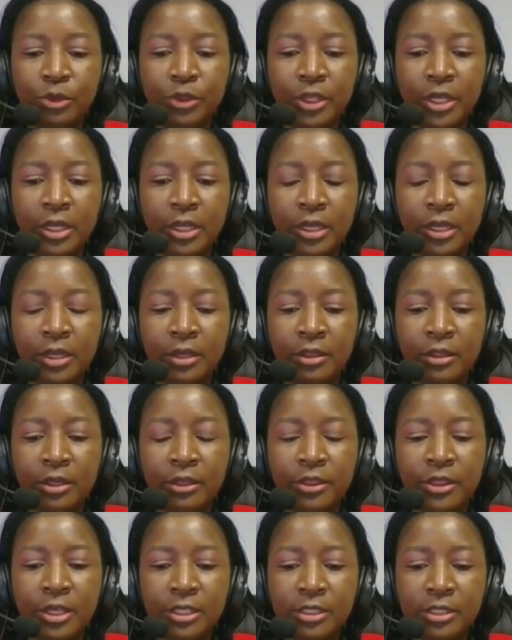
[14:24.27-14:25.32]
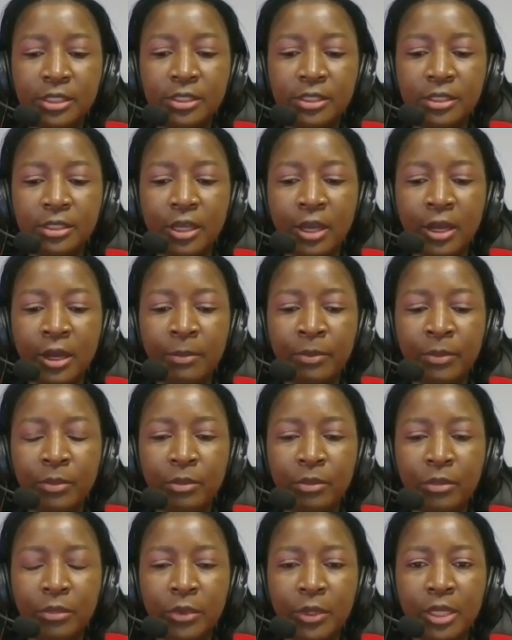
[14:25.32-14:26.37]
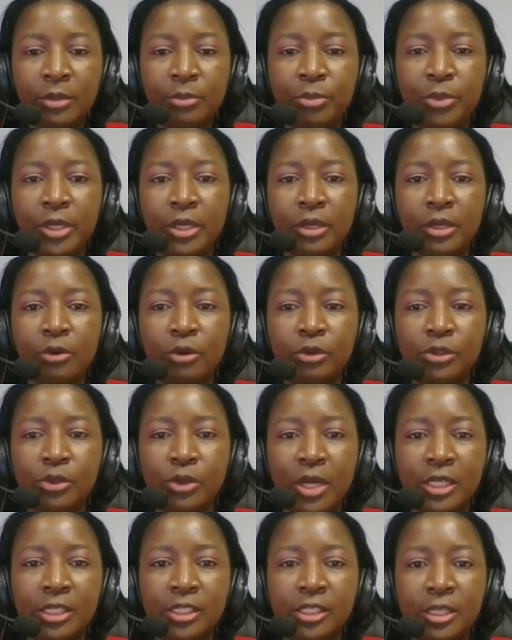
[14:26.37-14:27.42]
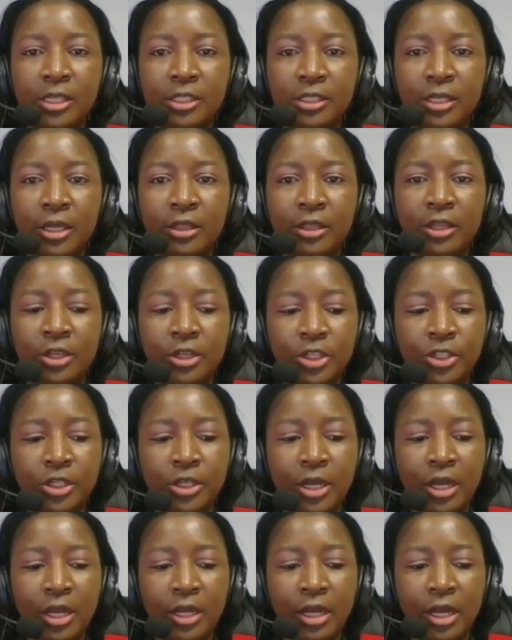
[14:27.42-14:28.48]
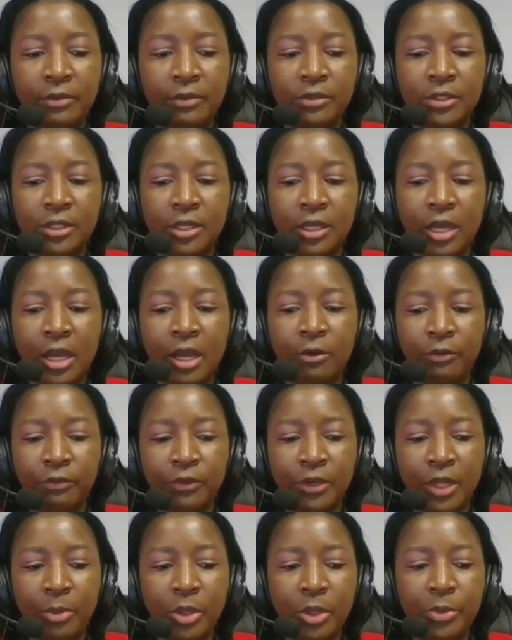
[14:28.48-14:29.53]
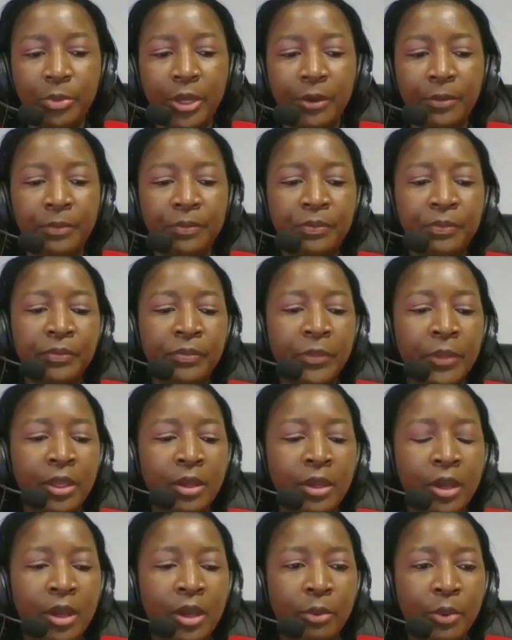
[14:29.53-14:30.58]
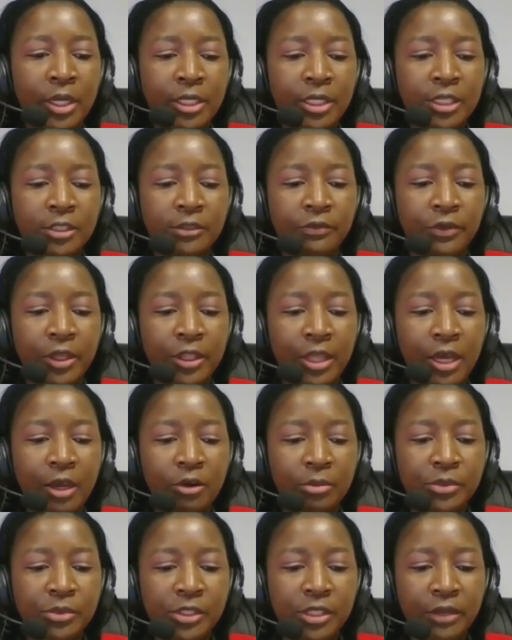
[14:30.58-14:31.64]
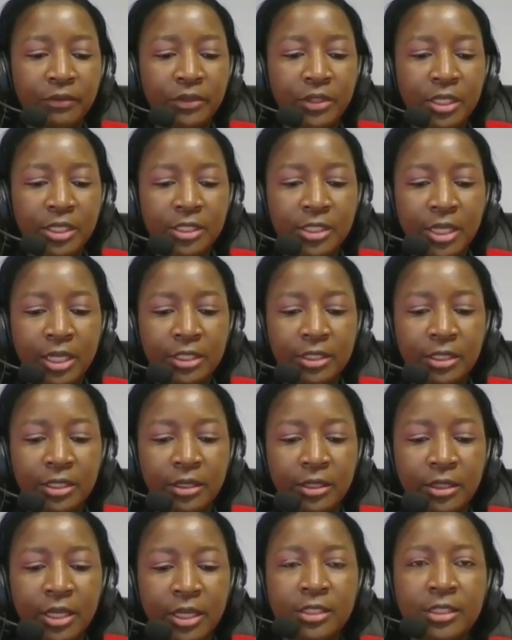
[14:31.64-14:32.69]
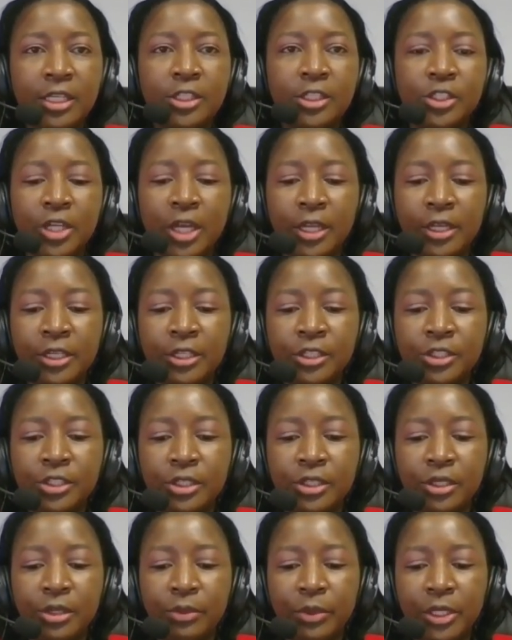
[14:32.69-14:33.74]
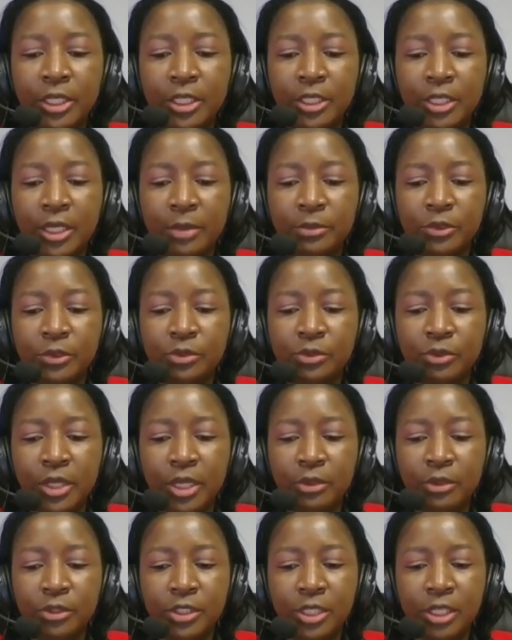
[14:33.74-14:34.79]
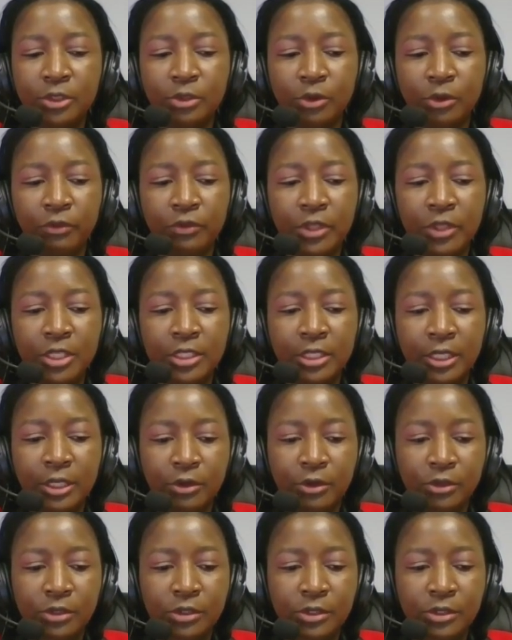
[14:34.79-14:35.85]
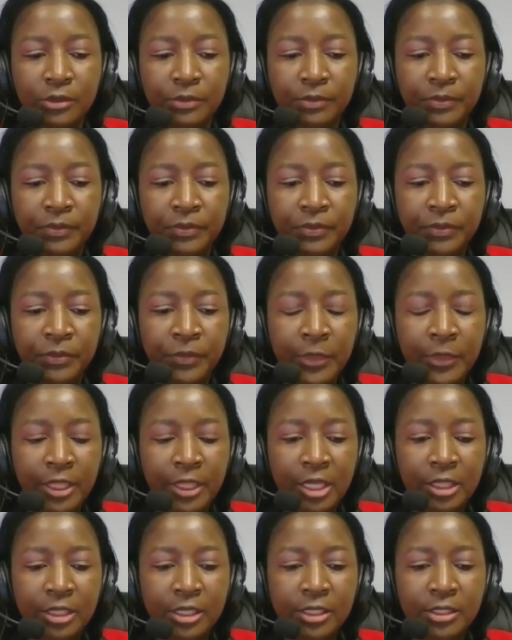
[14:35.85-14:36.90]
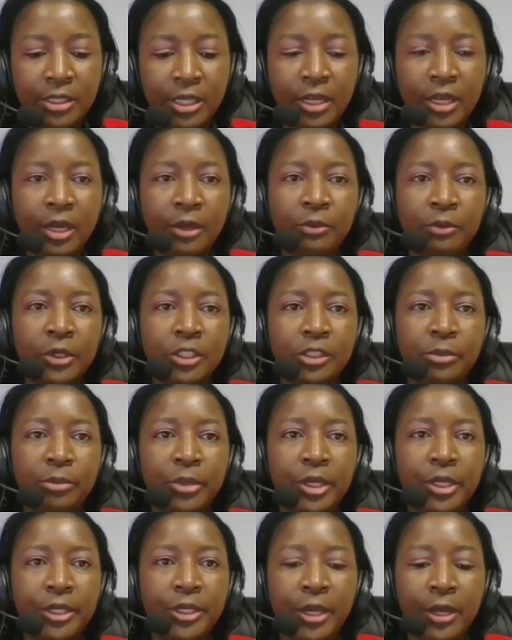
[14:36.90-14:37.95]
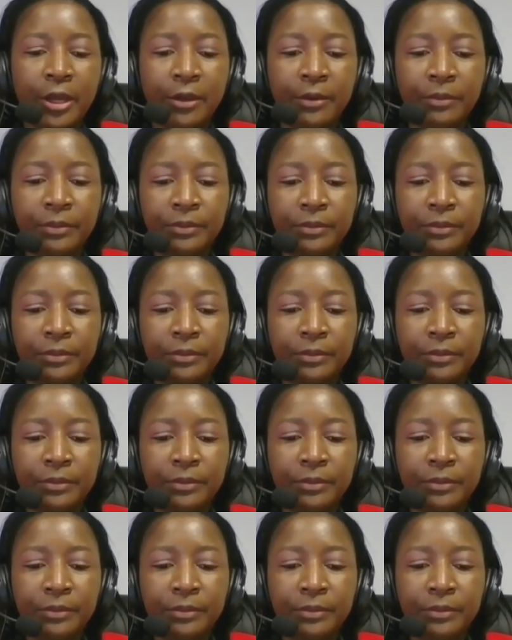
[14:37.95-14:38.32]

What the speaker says: the thesis can be also accessed at the National Archives of Namibia. What is further observed is that there is a challenge when it comes to the usage of these records. That is the language barrier,